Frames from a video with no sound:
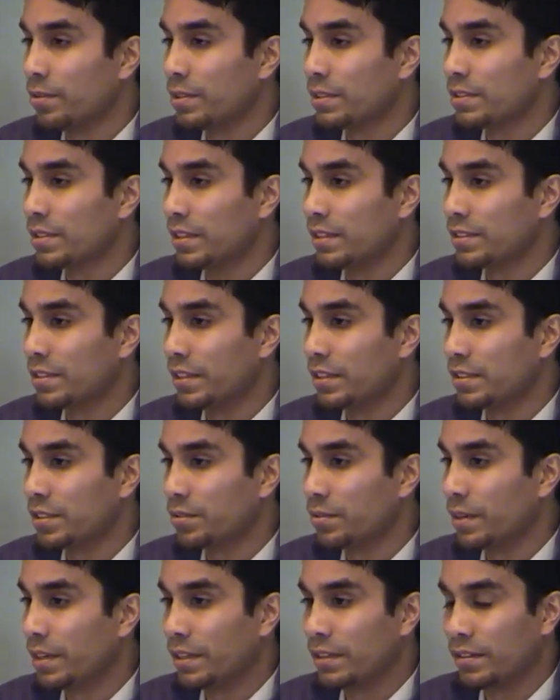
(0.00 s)
It's a
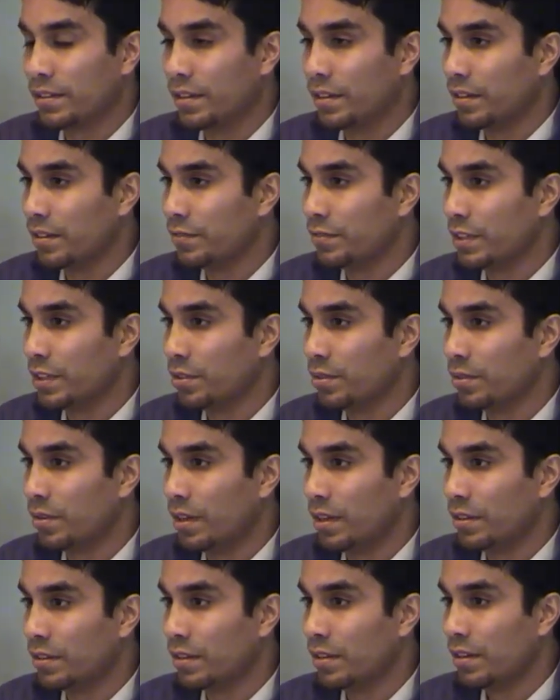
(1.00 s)
great video
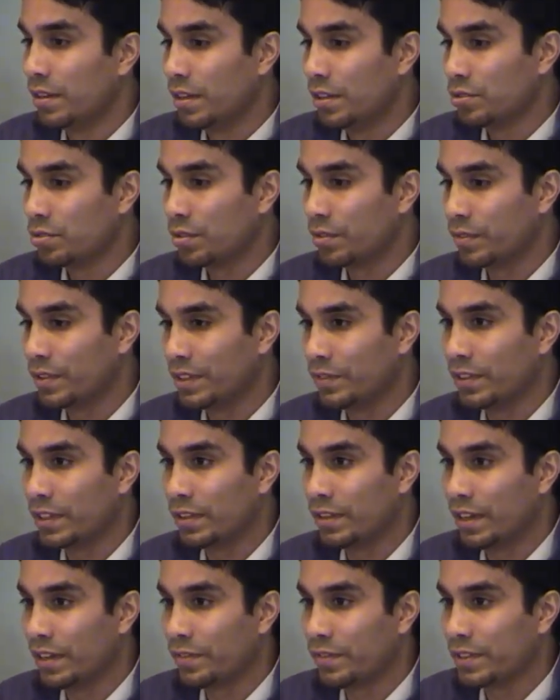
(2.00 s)
on sort of living
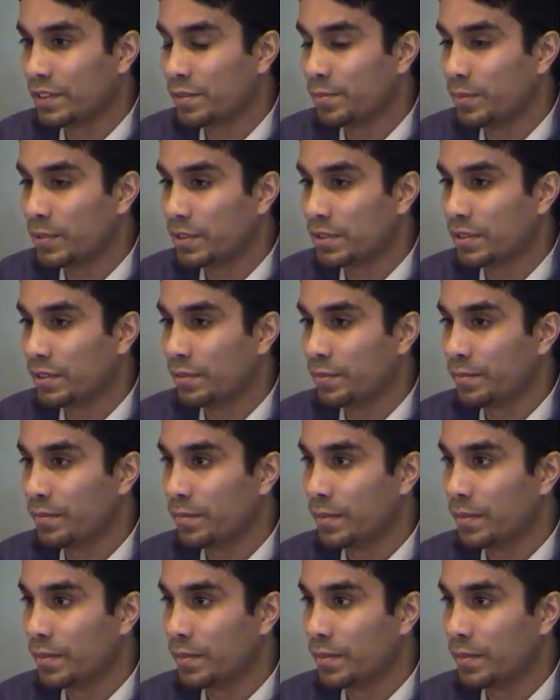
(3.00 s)
life as a Muslim.